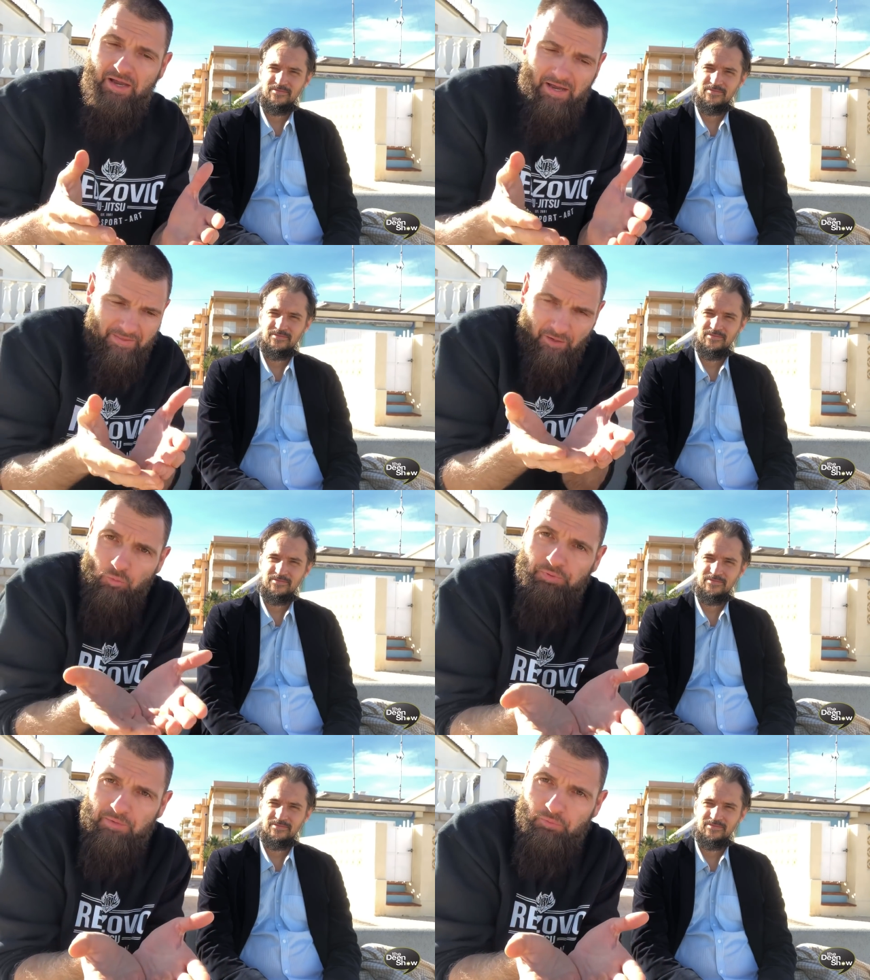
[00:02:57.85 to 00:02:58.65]
Speaker 1: And then
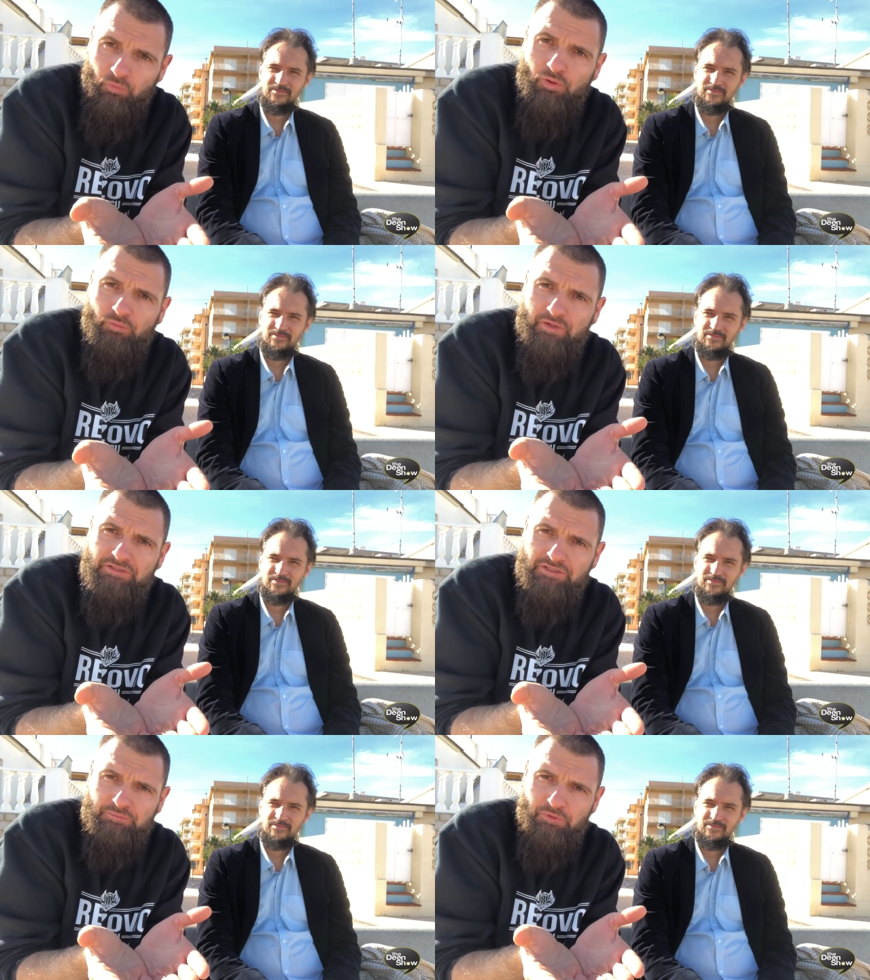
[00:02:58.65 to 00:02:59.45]
open up a world
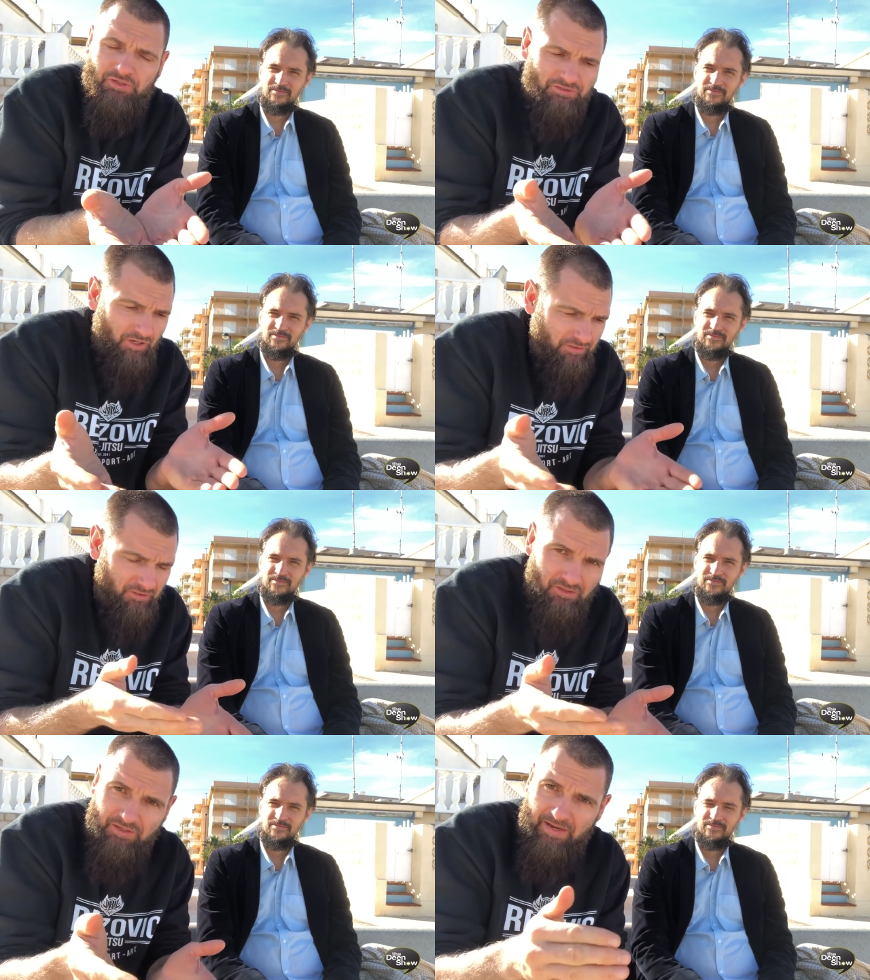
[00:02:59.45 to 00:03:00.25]
religions book. Start to
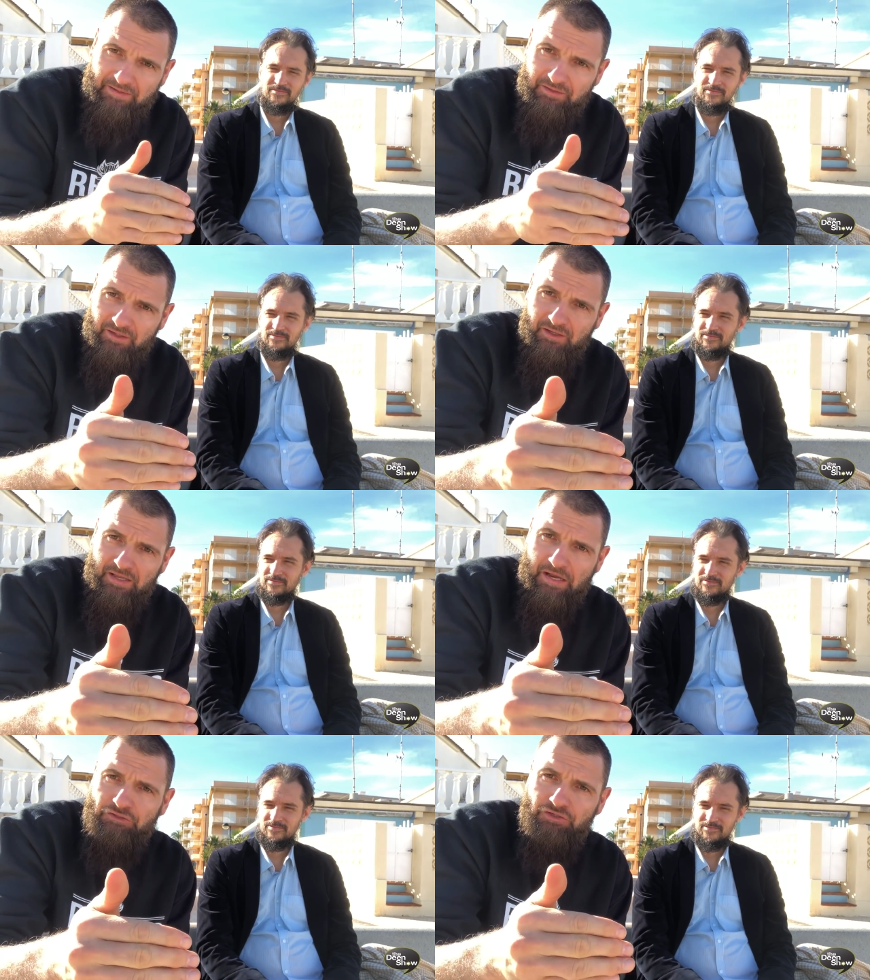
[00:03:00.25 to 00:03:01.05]
look at the
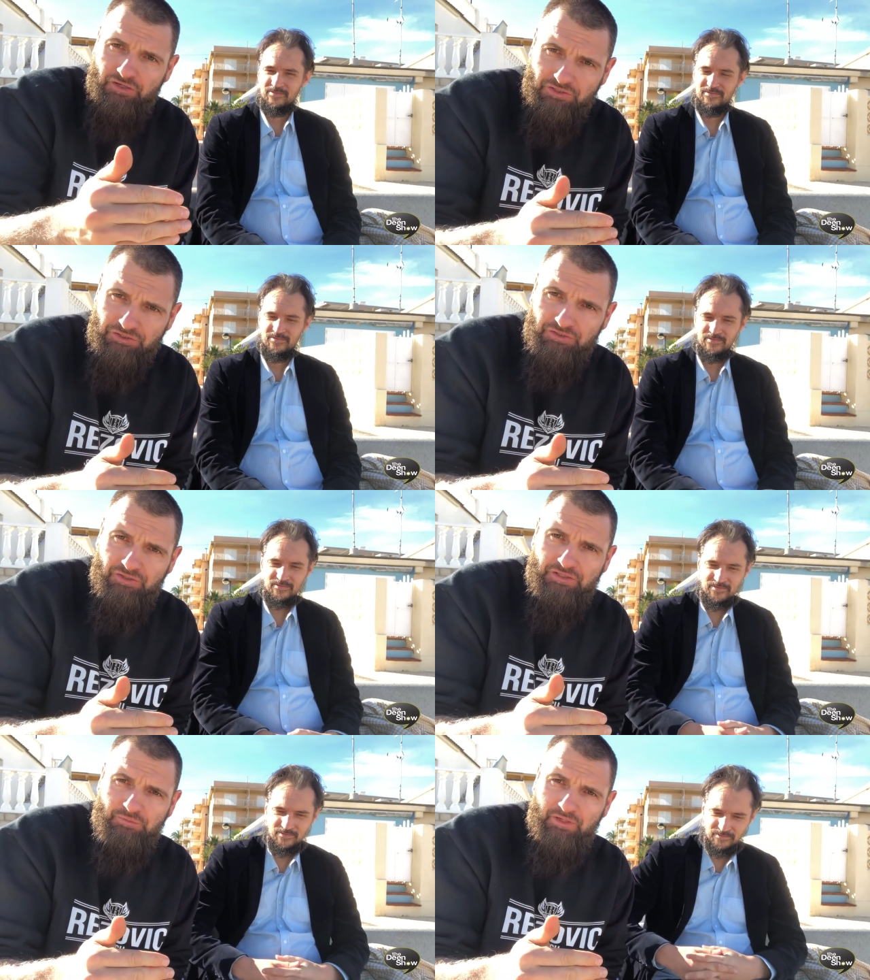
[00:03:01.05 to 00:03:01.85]
introduction to
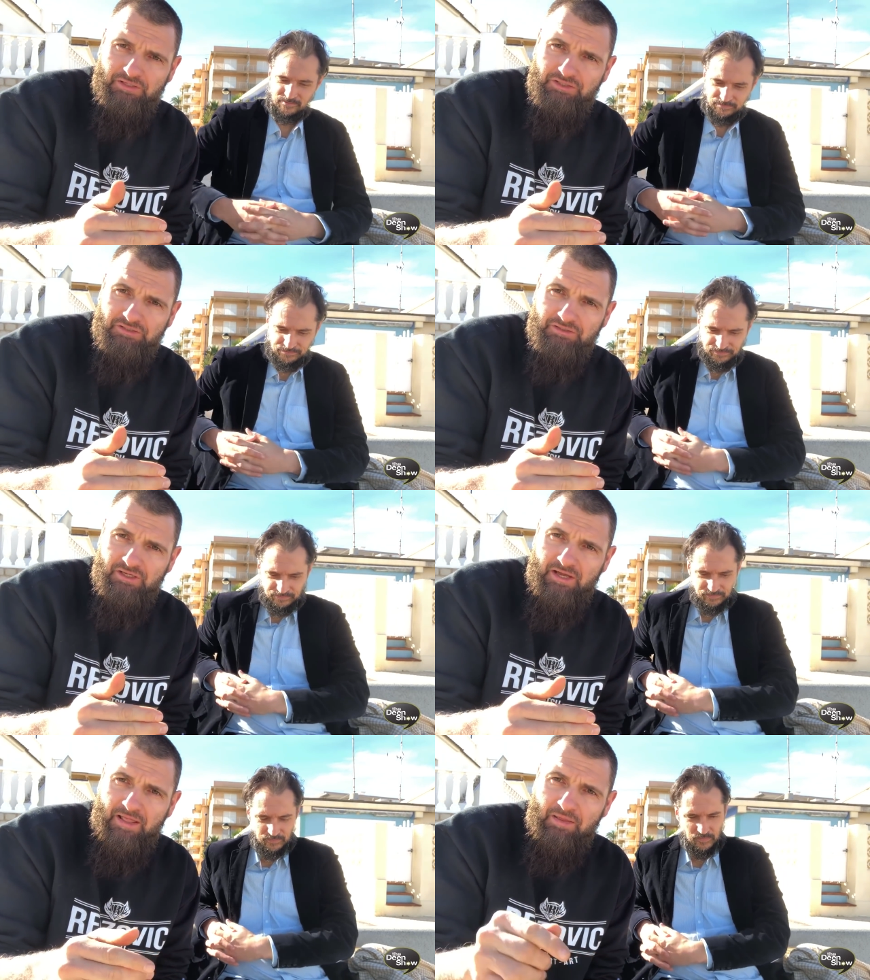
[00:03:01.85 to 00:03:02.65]
these religions.
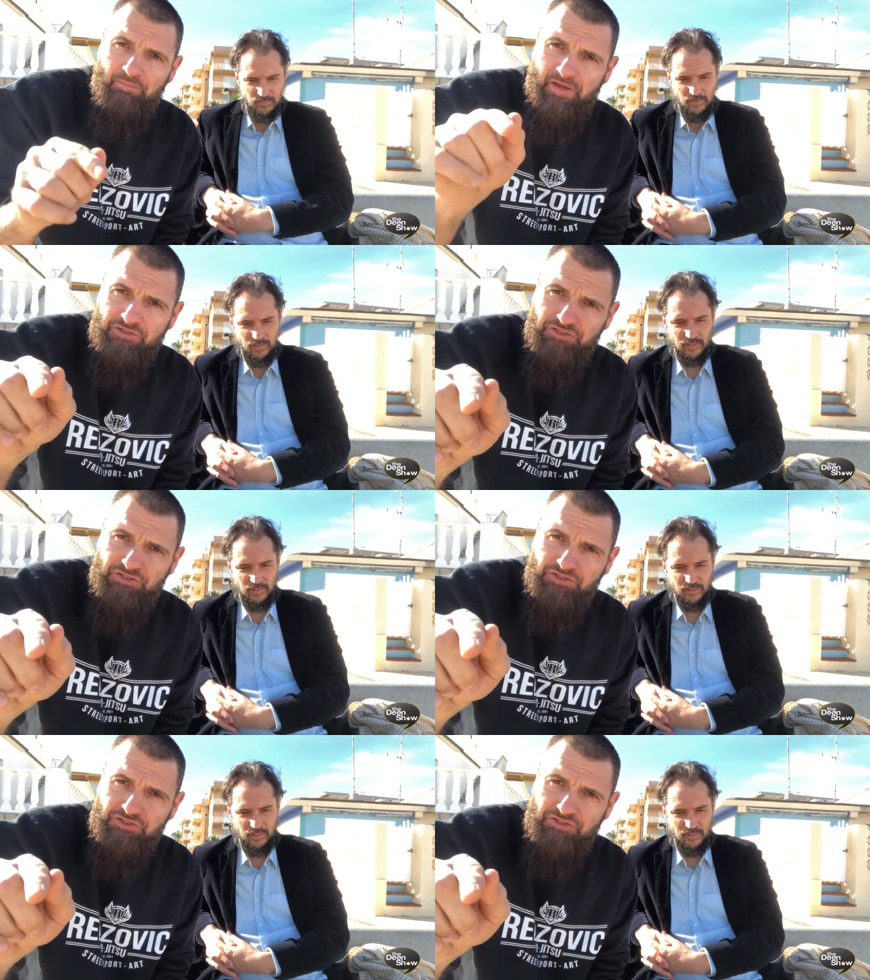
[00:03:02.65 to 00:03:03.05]
Make